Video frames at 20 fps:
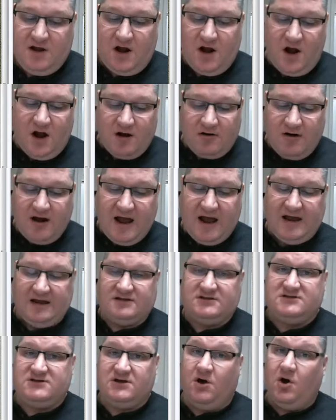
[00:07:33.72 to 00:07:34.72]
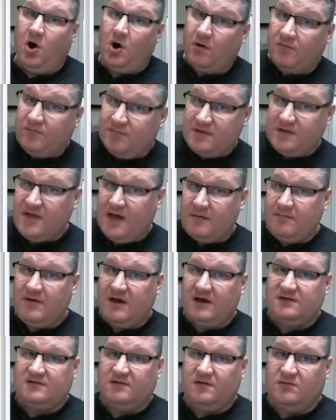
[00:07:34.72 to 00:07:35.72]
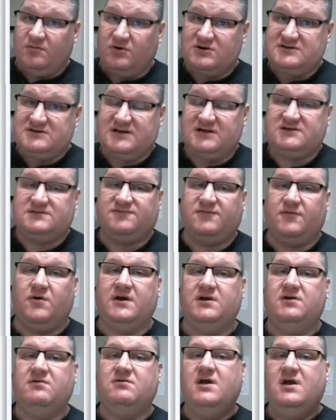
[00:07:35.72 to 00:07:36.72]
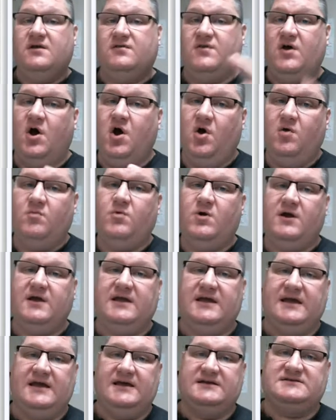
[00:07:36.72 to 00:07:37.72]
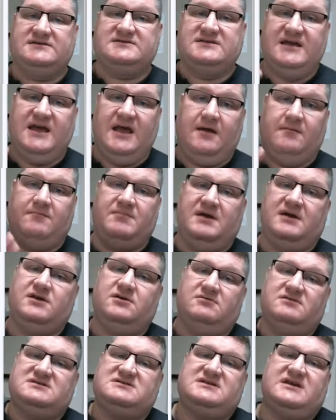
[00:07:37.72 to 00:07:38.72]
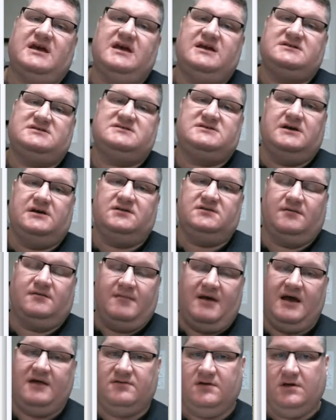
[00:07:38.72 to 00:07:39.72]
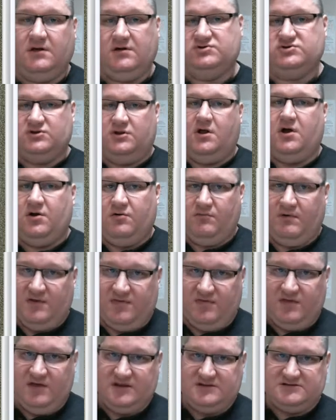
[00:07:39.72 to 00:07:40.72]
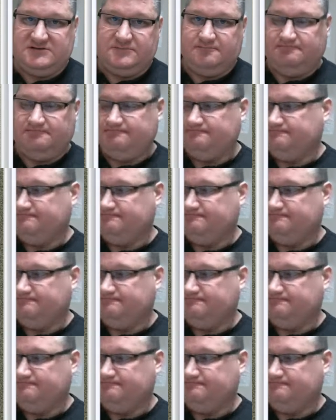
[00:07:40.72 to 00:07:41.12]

All right, so hopefully that makes a little more sense for you. The homework is the ambiguous case delta math that goes along with this.